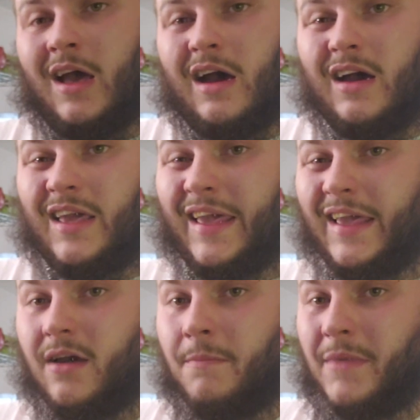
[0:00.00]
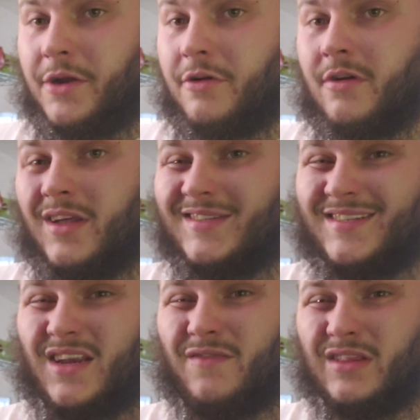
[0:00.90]
a heat emitter
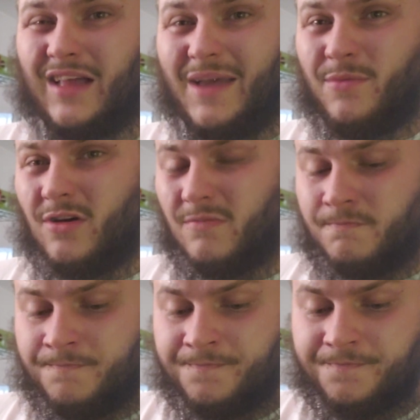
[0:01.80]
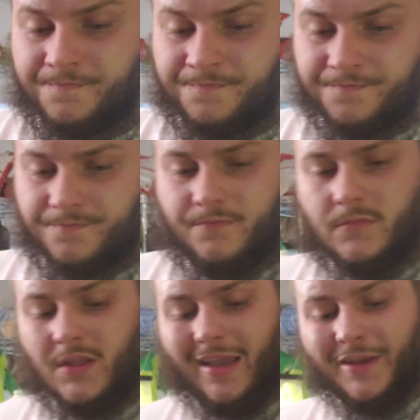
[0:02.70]
instead of a light bulb,
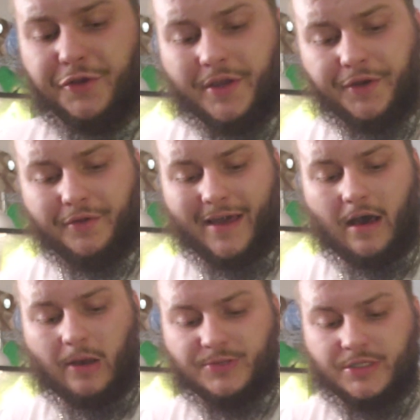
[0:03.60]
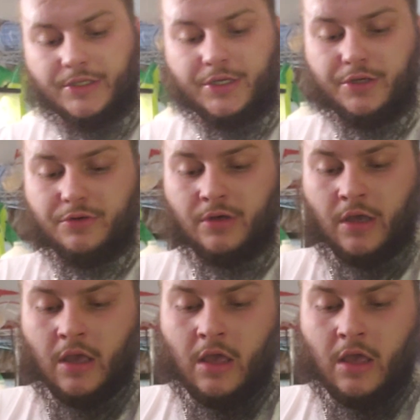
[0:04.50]
and you can do that option too.